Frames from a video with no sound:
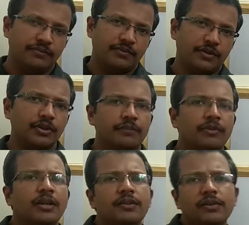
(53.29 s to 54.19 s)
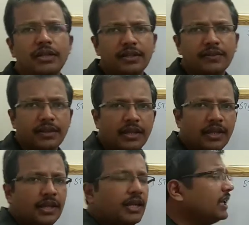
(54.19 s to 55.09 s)
Okay, so let us see.
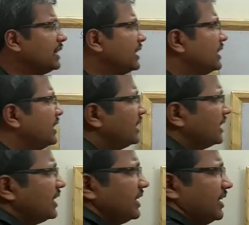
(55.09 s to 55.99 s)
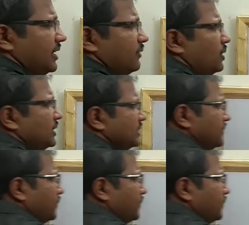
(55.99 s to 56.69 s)
NAD, what is its